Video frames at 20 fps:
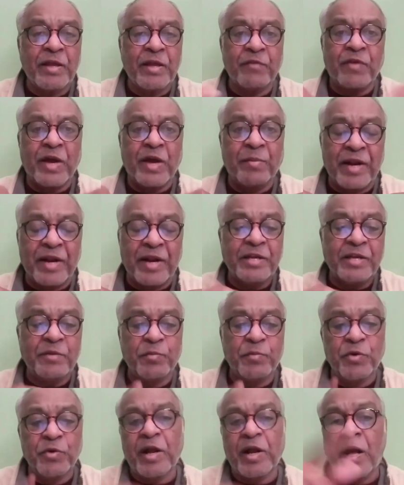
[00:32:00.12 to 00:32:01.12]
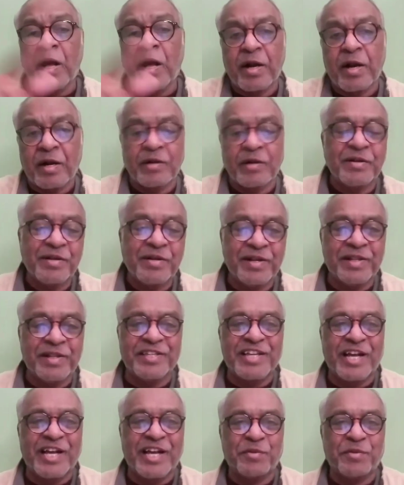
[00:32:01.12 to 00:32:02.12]
If I'm right, put R in
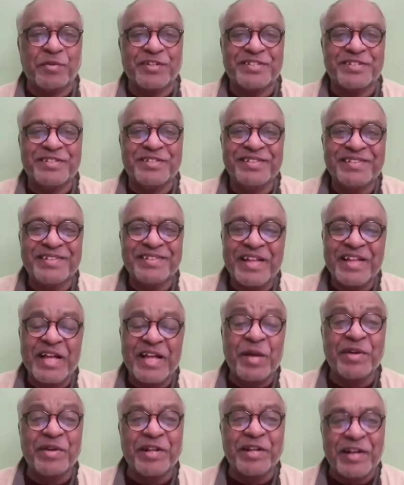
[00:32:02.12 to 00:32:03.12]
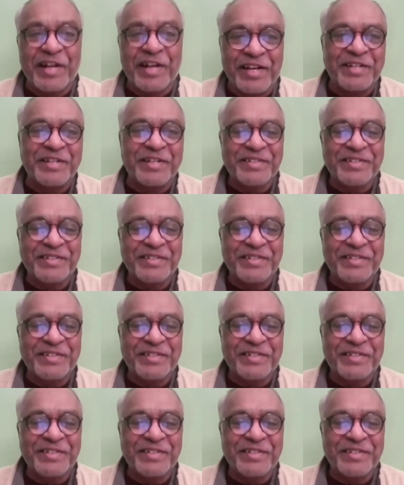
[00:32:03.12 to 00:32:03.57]
the chat box. Am I right?